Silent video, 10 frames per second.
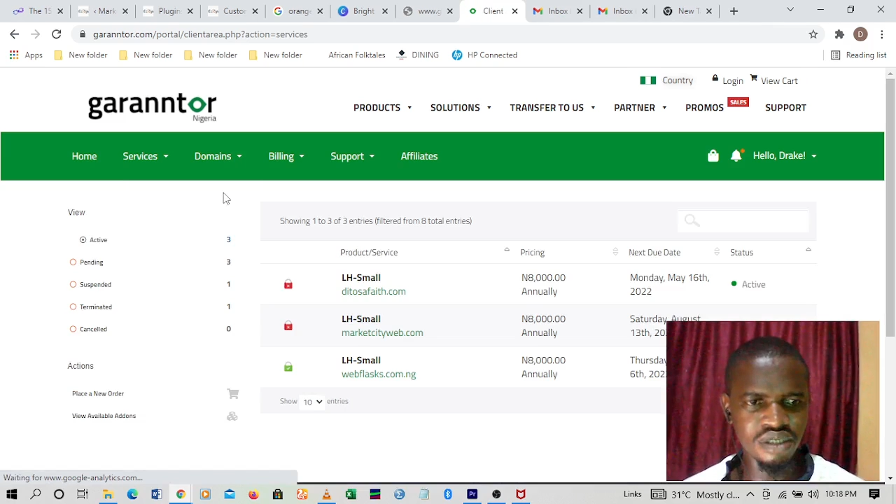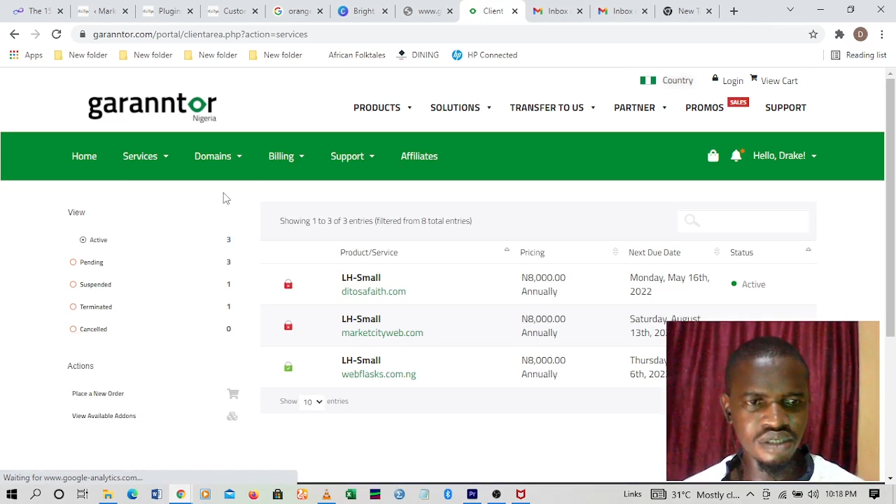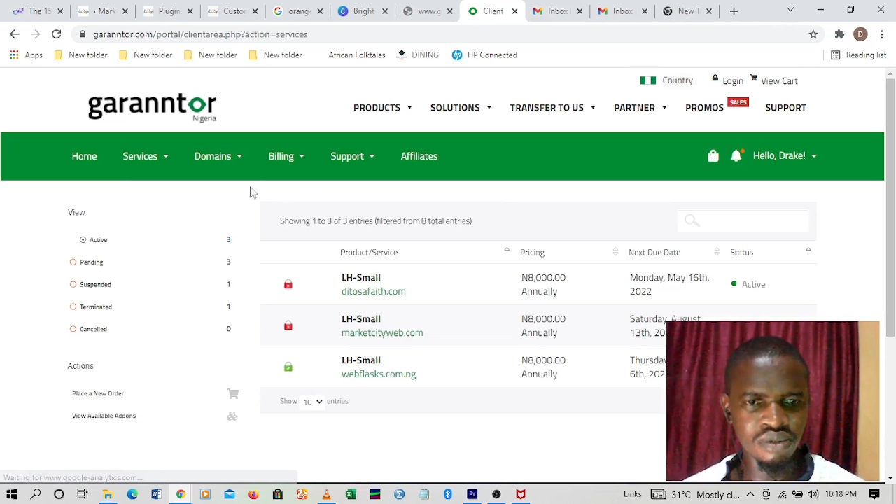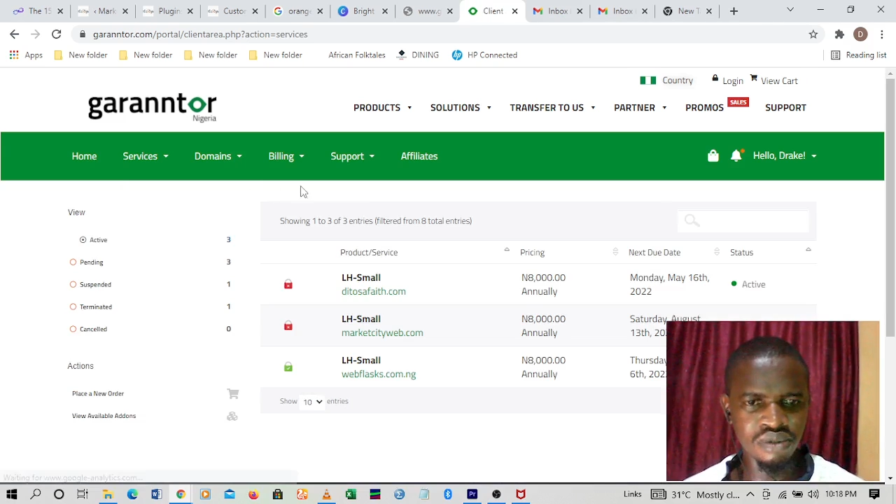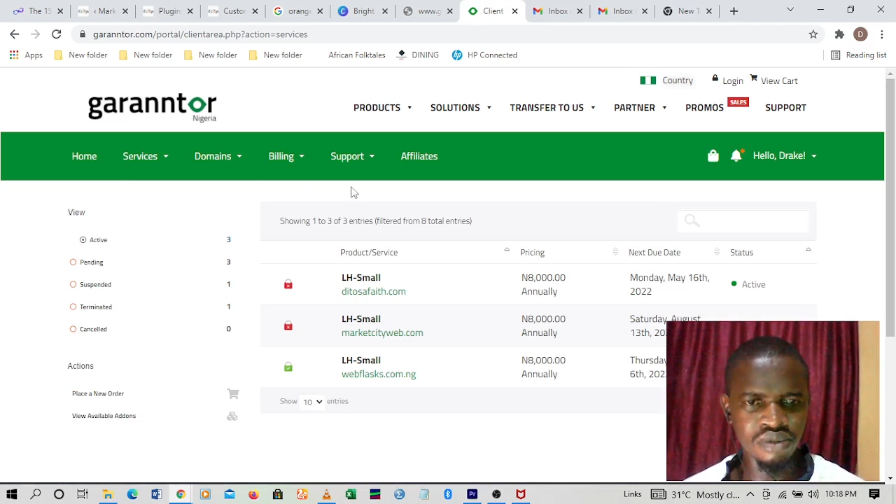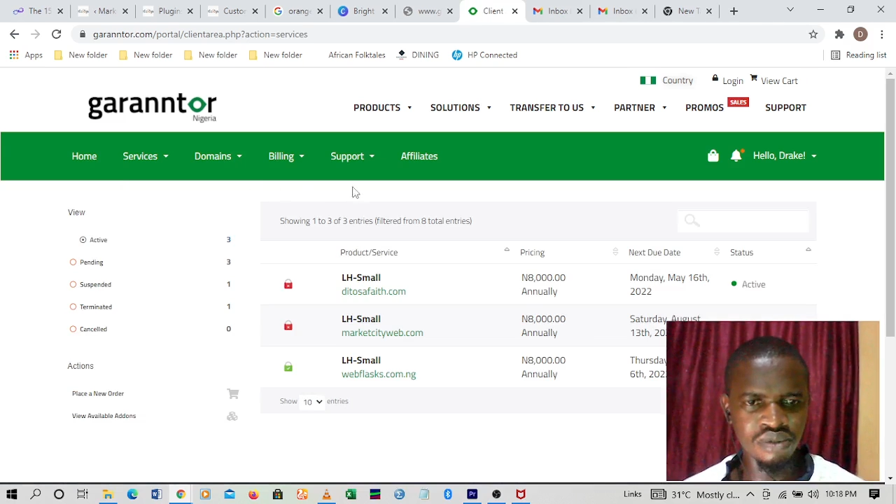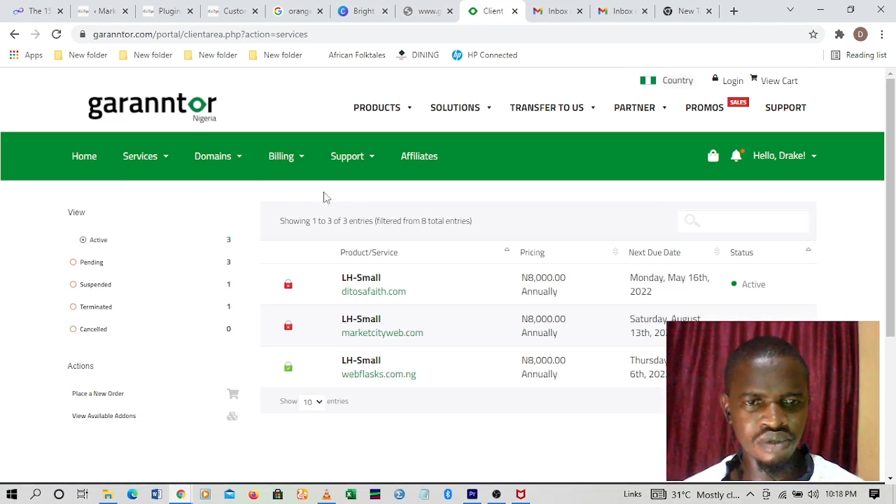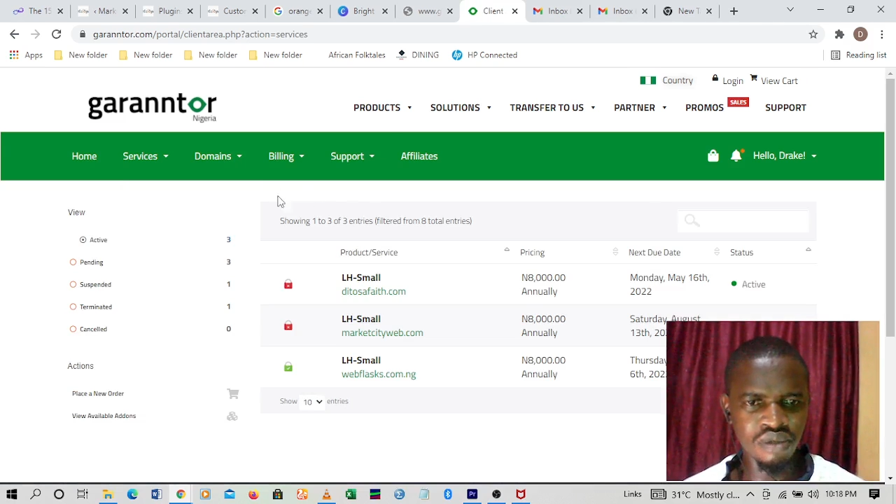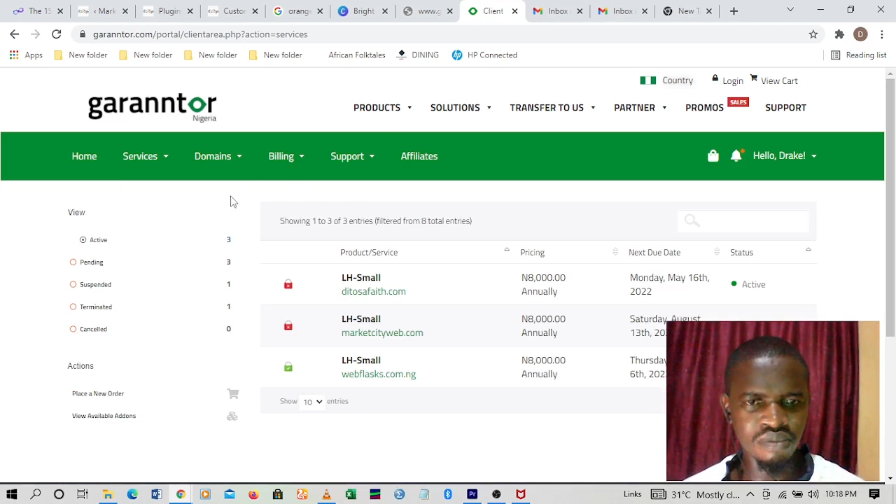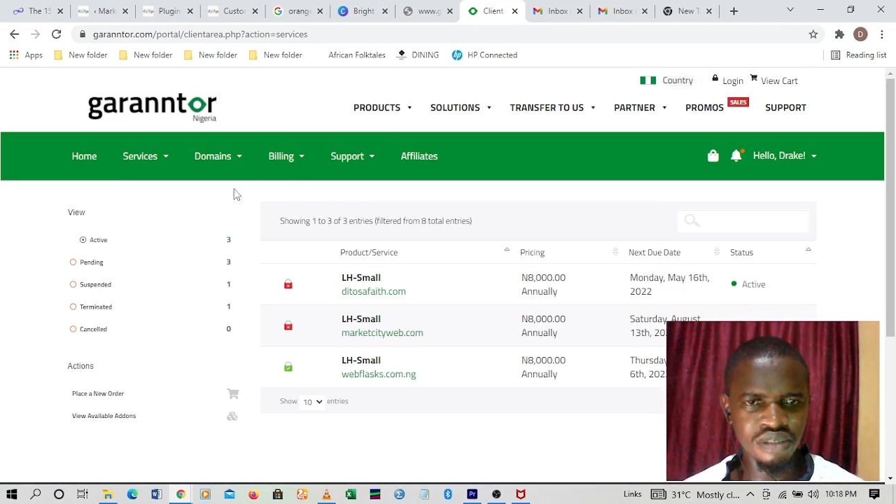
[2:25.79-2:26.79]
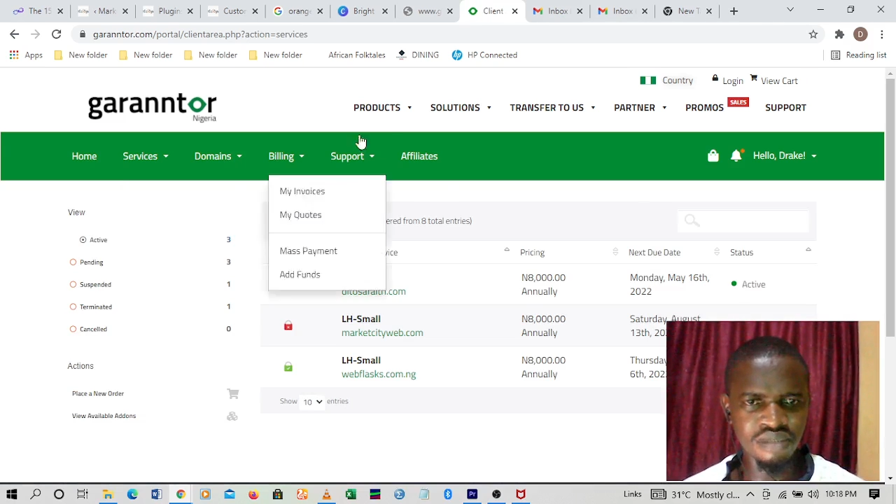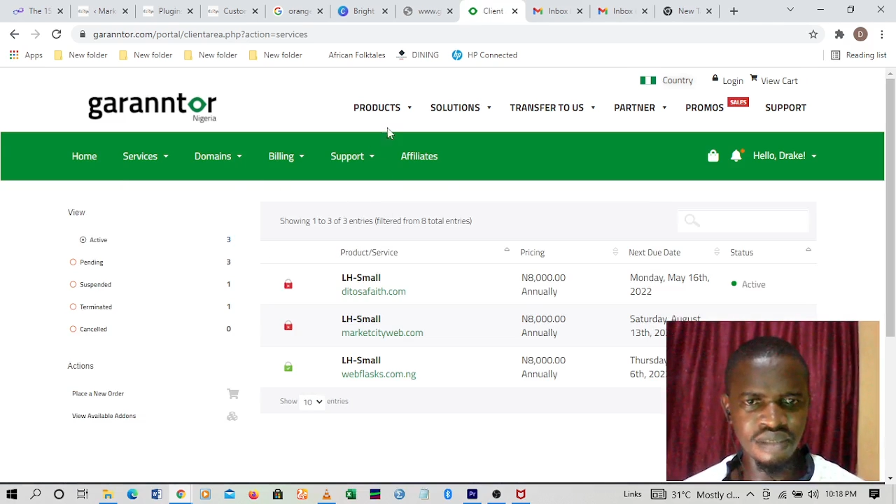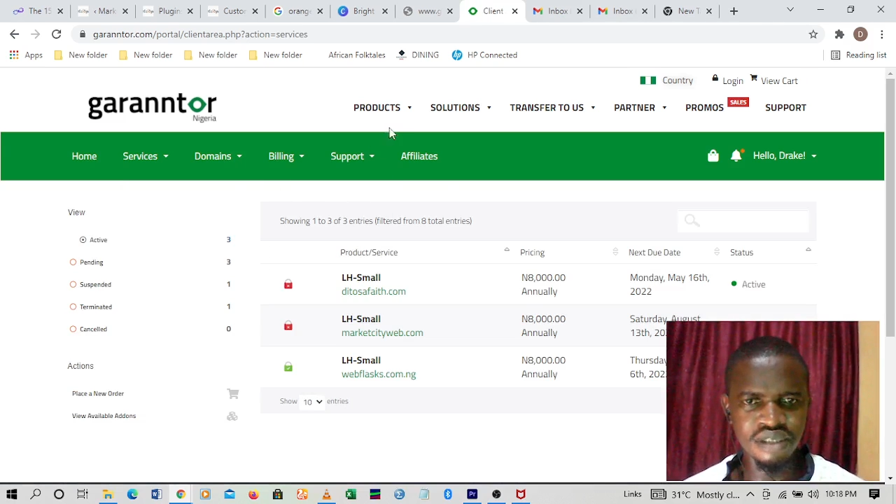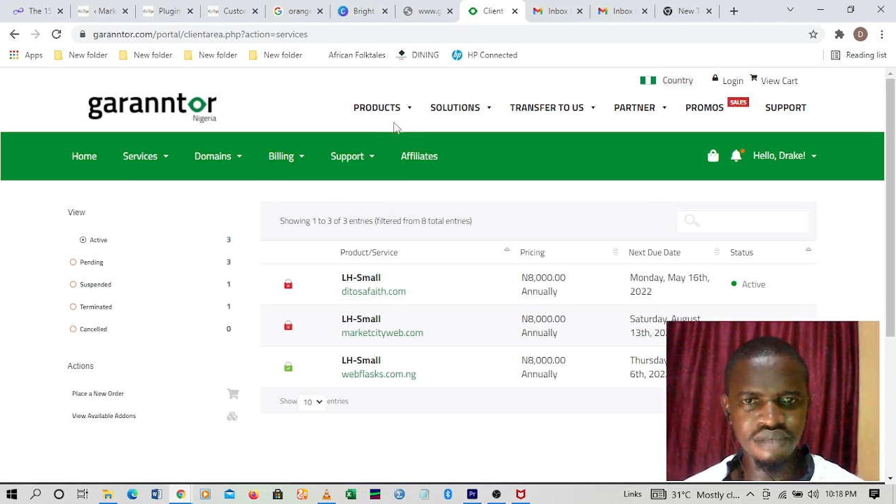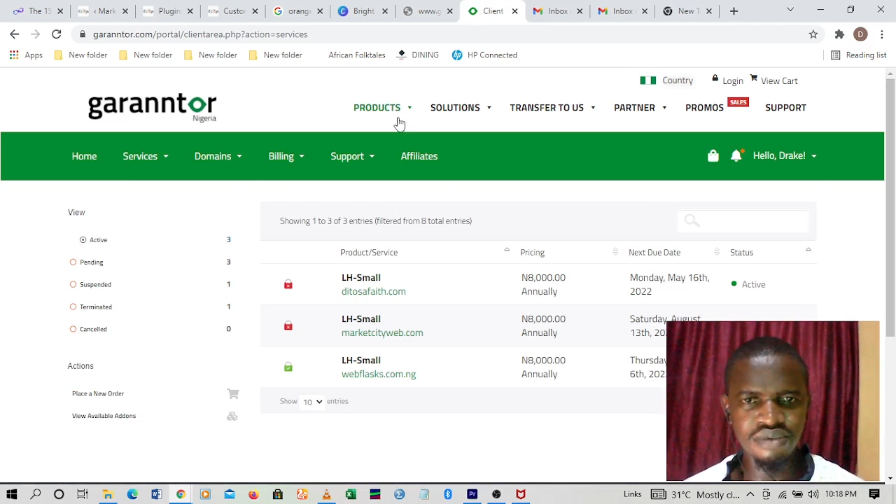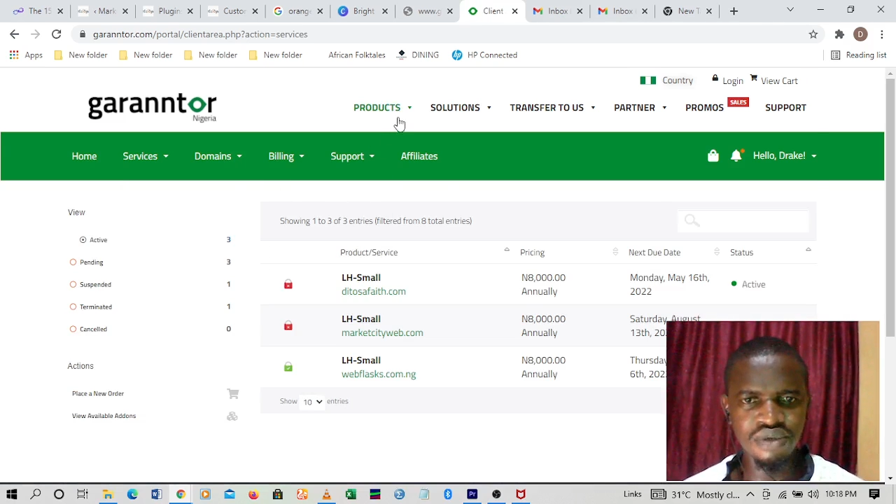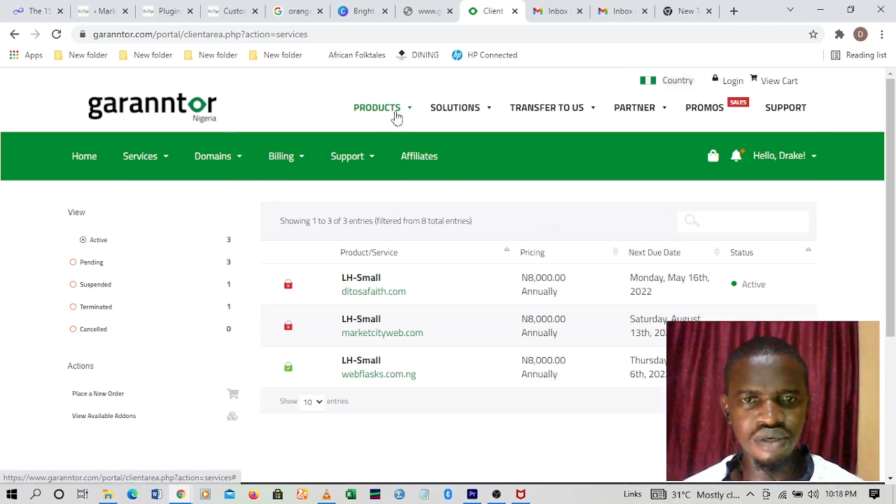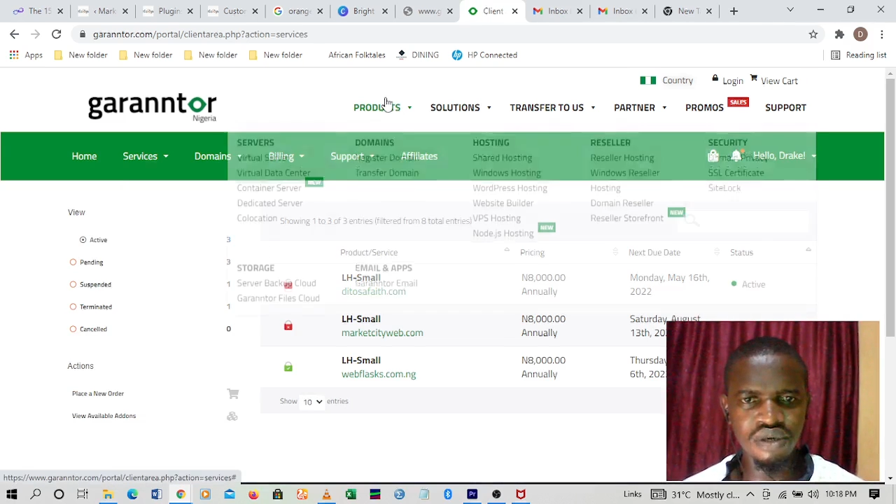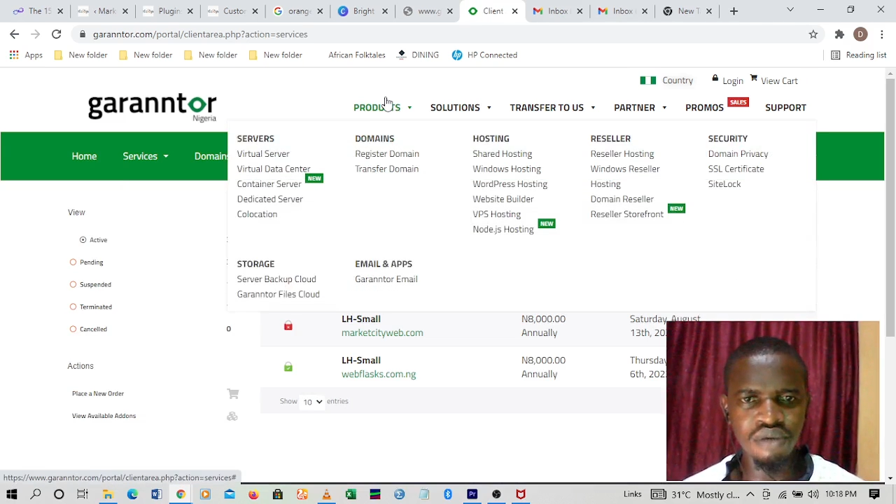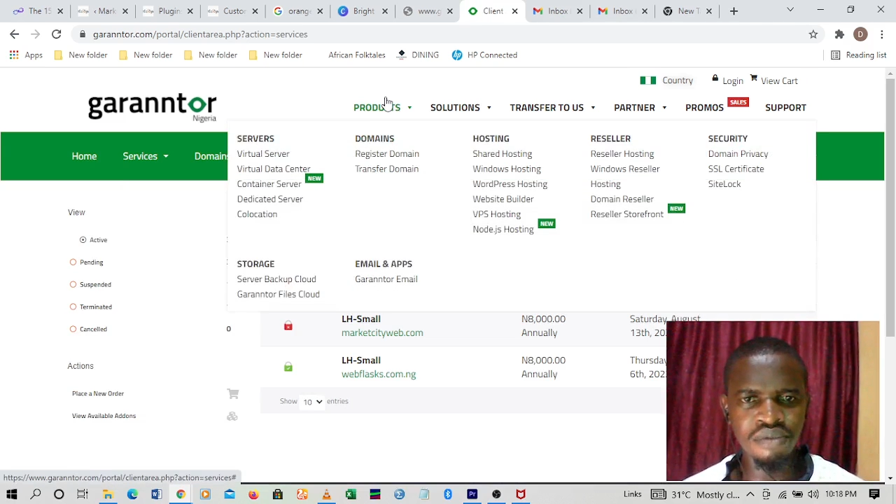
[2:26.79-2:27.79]
No, no, no, not this message. Okay,
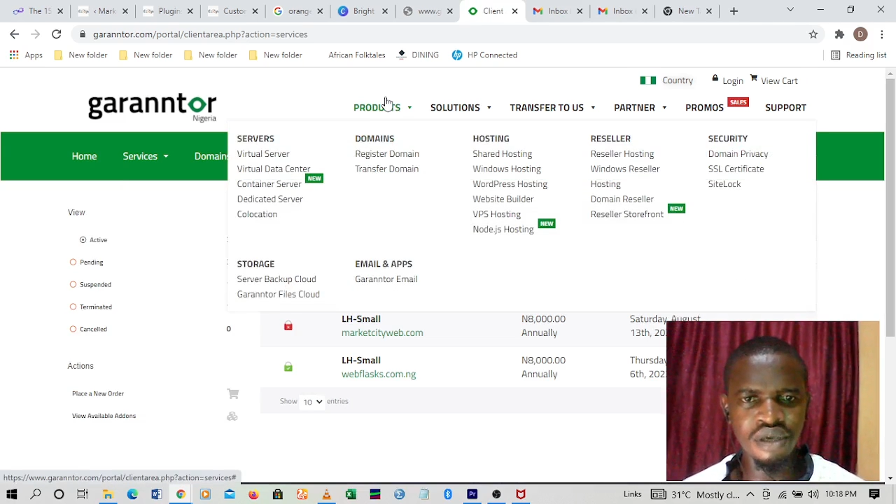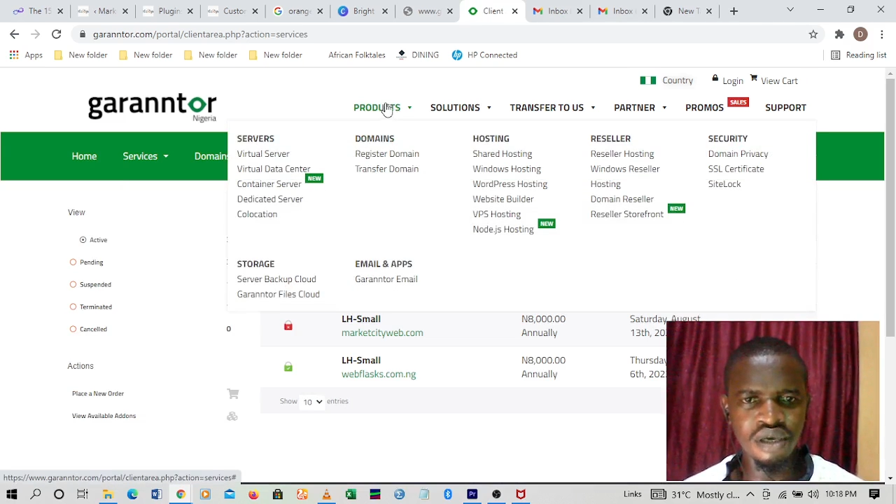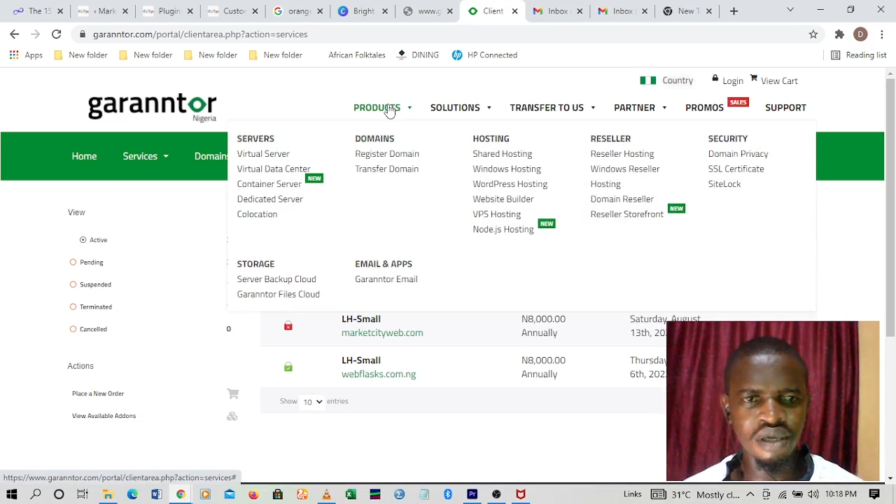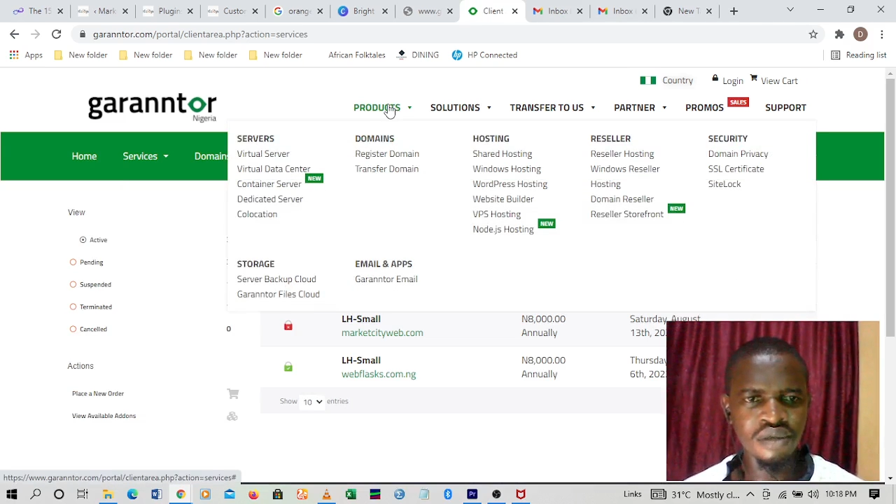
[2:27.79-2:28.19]
come here.